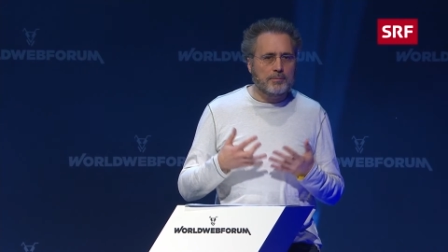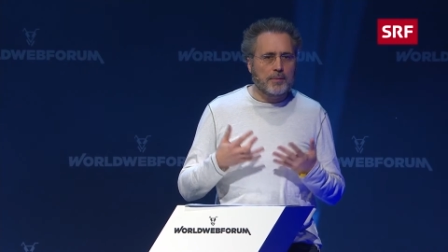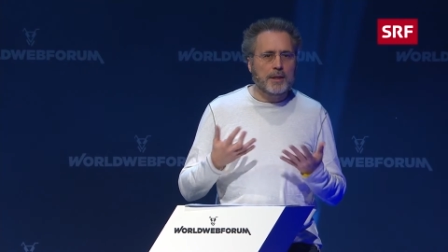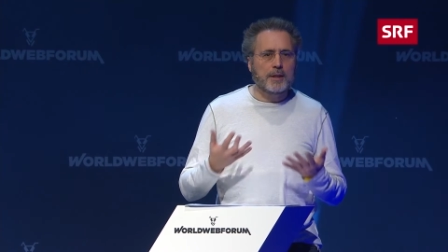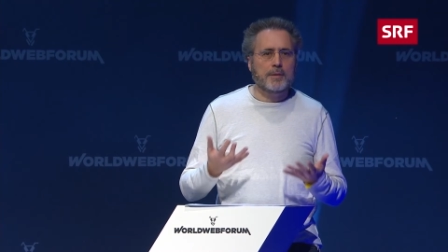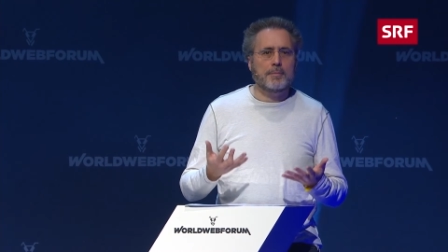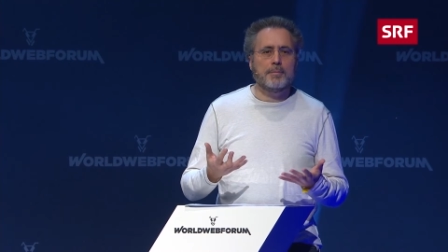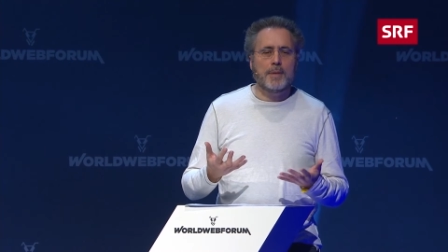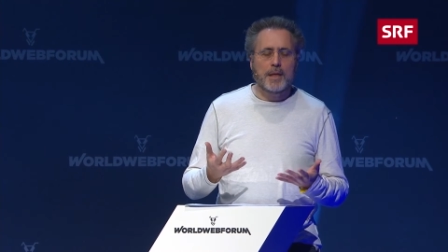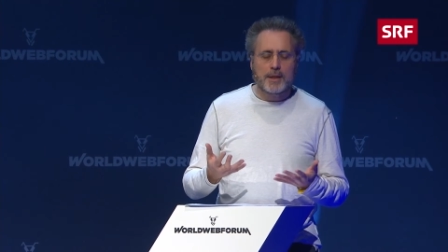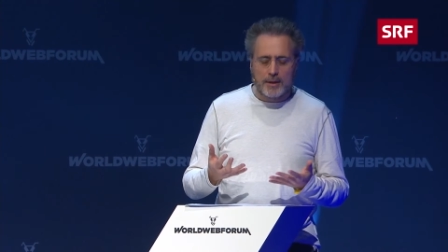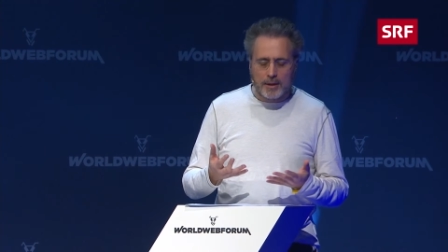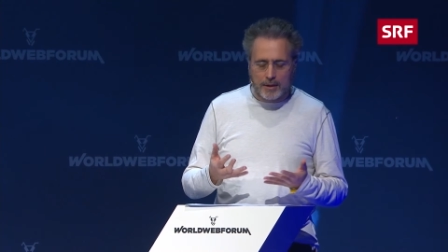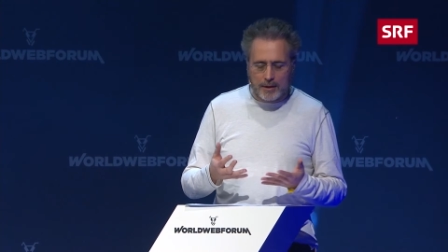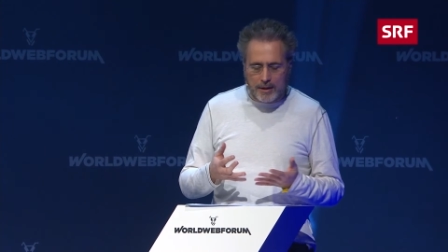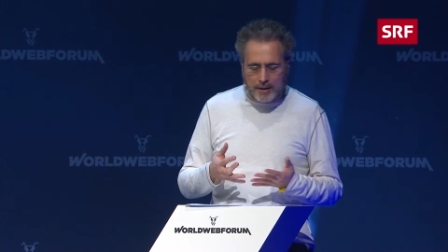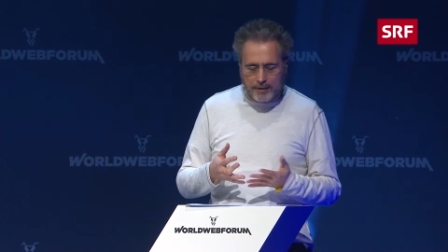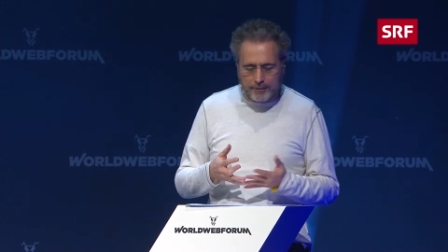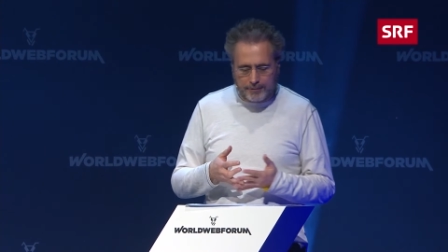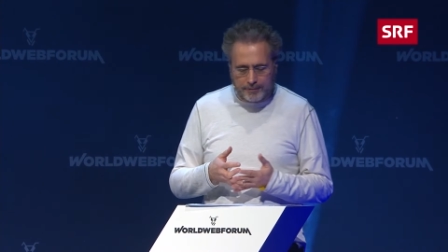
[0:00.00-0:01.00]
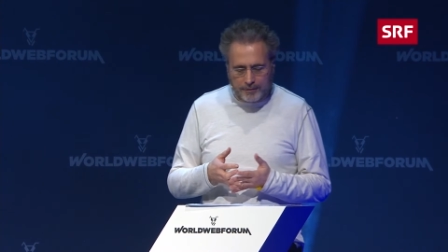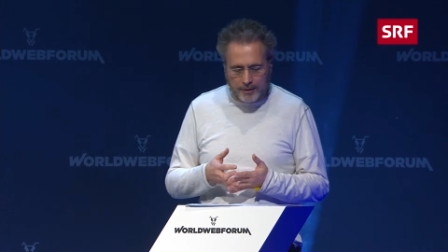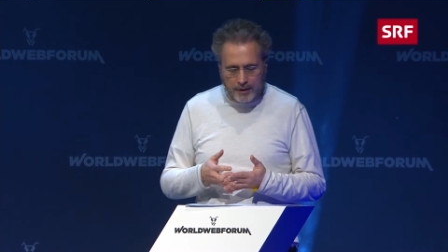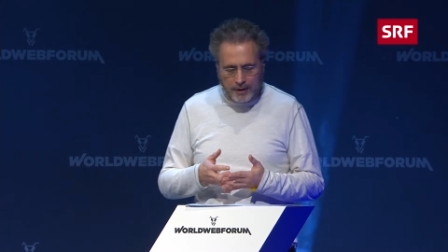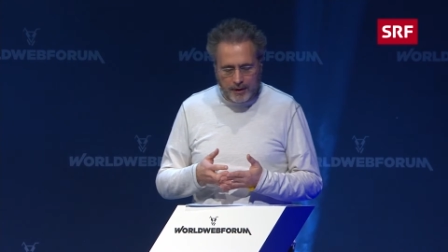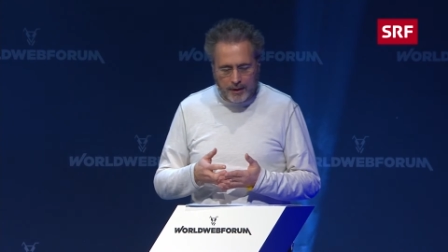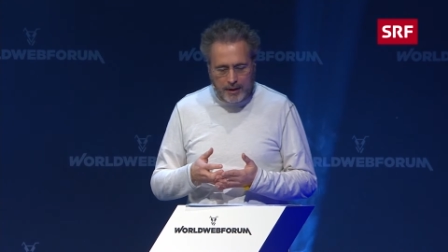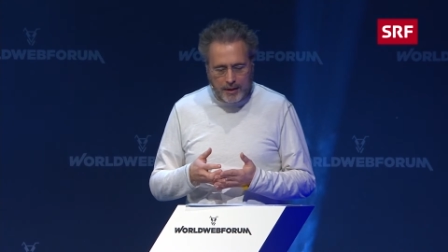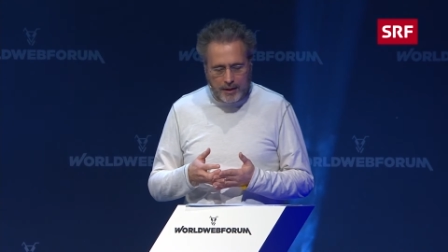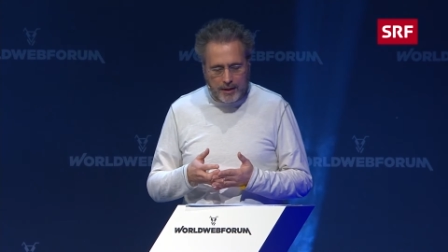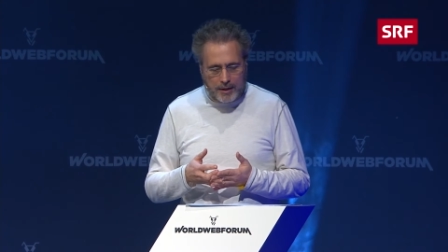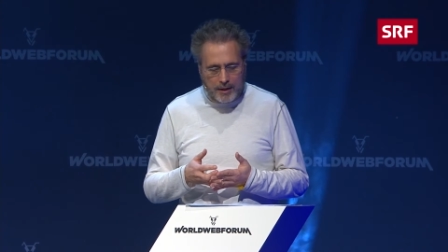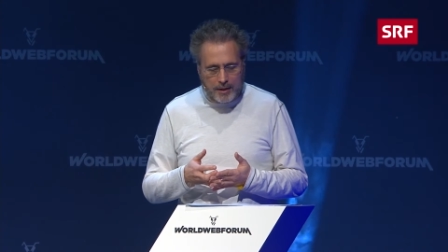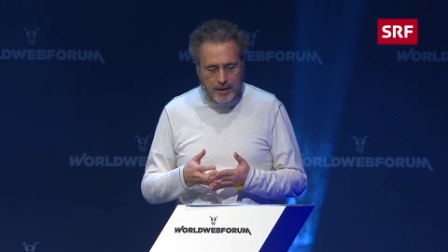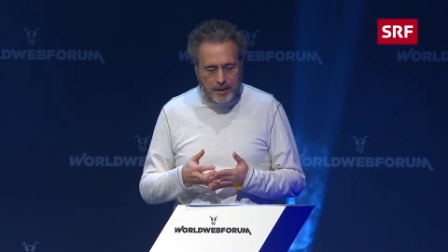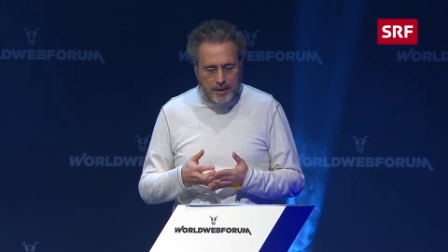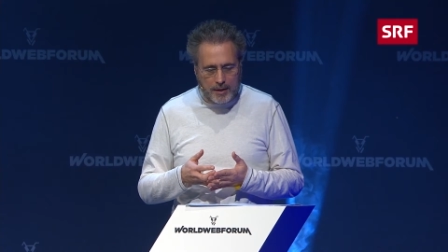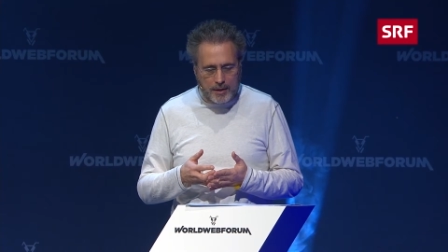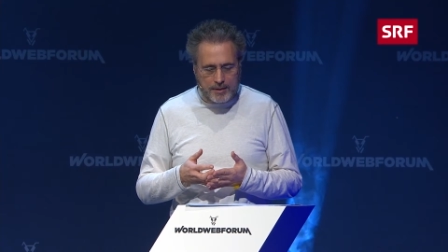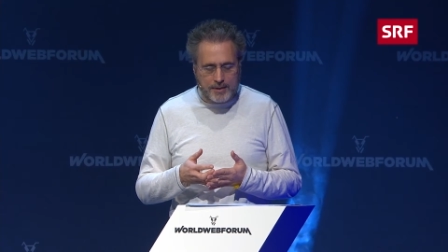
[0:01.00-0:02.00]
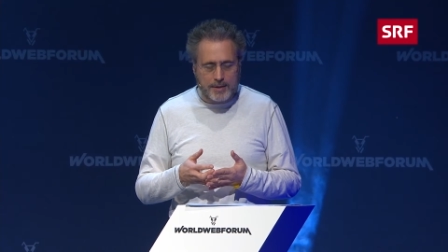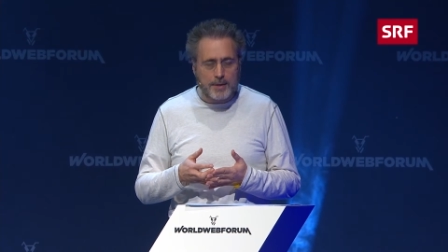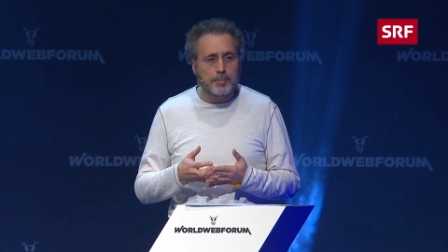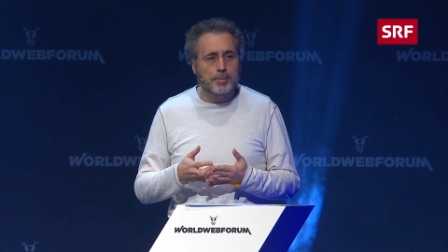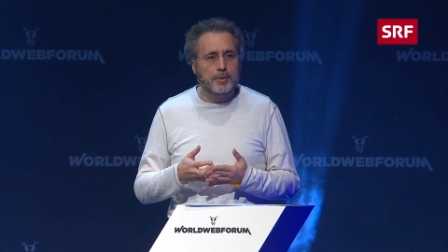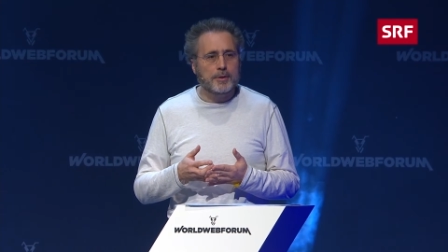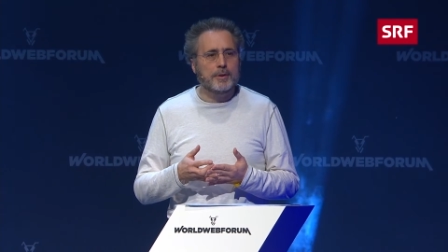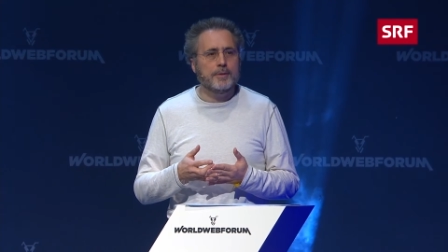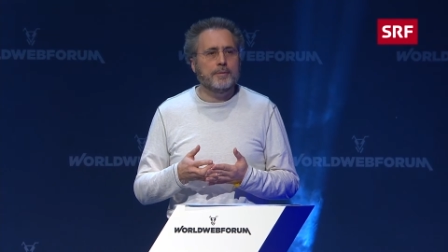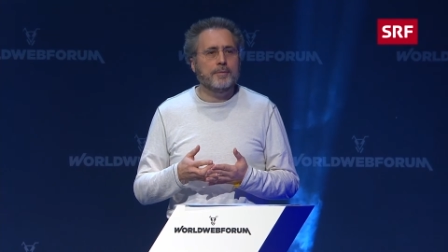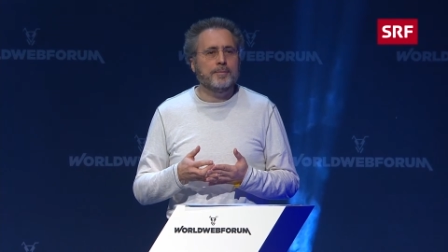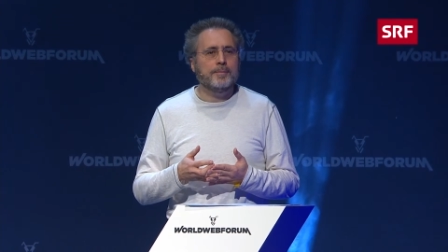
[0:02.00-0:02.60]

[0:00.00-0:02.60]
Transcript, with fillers: might make their life uh, uh, simpler.